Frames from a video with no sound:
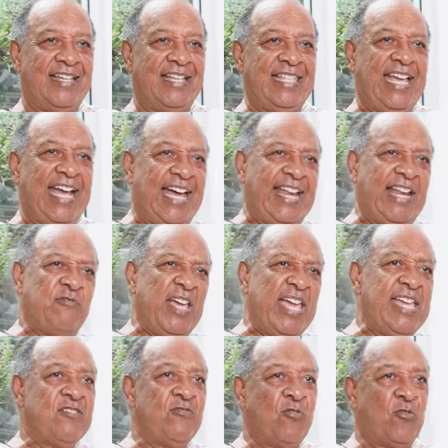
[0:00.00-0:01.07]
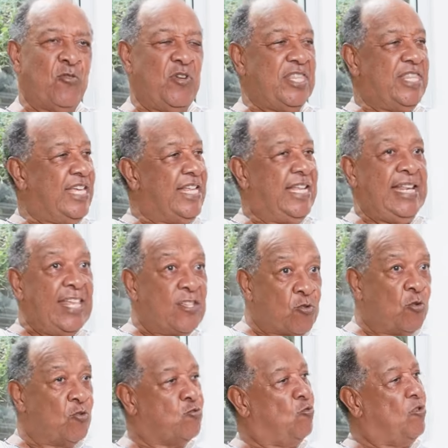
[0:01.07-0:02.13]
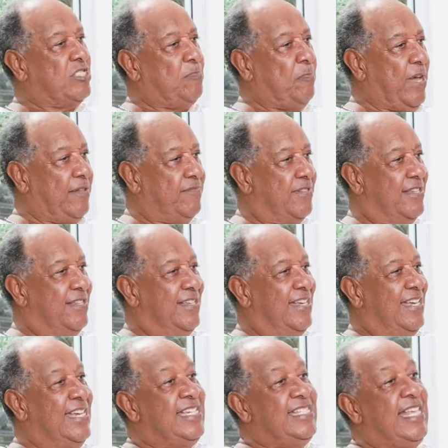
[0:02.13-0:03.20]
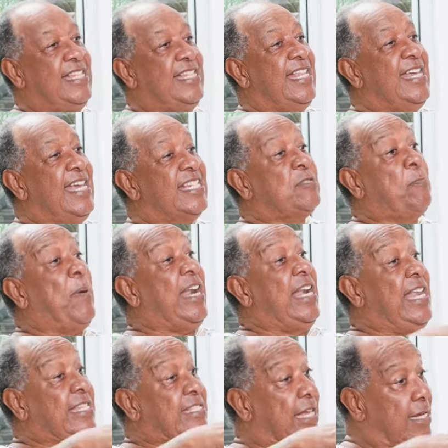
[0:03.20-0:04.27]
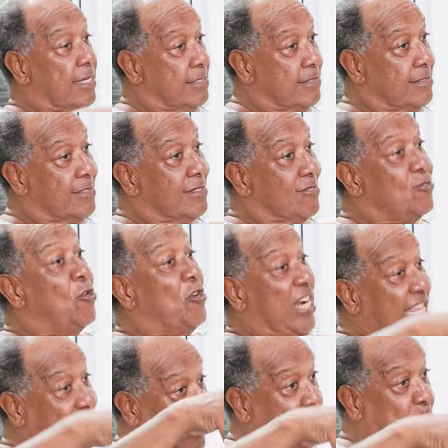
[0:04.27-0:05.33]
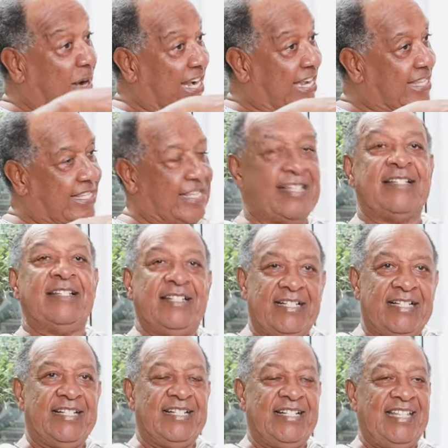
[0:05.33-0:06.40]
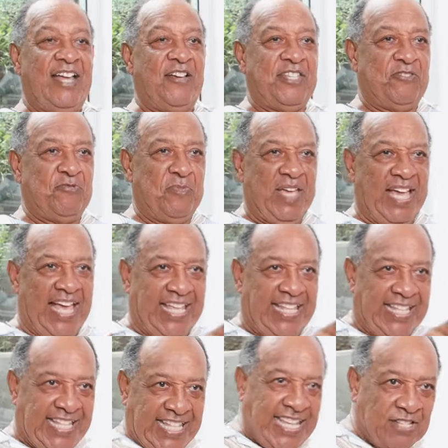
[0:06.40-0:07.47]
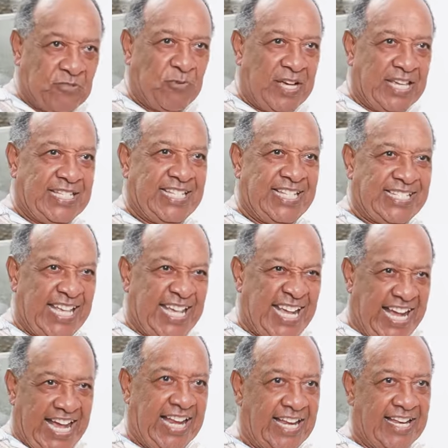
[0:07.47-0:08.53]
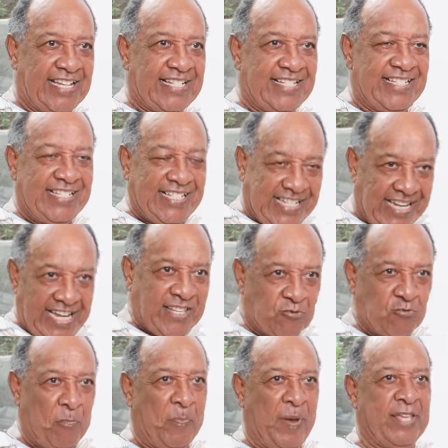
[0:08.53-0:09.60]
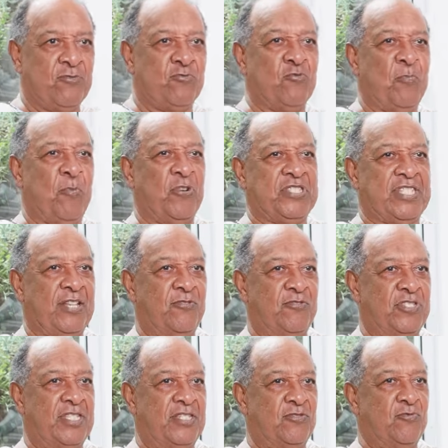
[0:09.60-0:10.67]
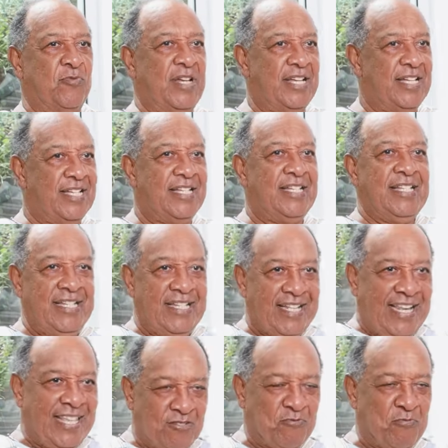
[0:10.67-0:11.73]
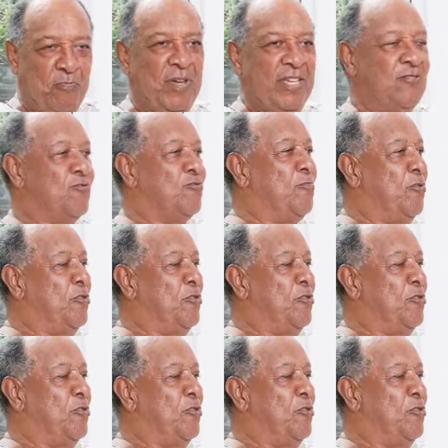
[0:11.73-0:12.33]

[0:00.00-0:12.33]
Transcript: and then around 8 o'clock I let's go to a spa. And the drink is Parletta. Sparletta. red is Sparletta. Yeah, yeah. Now they said this one is the same color. Let's to buy two bottle of this one. Let's to buy two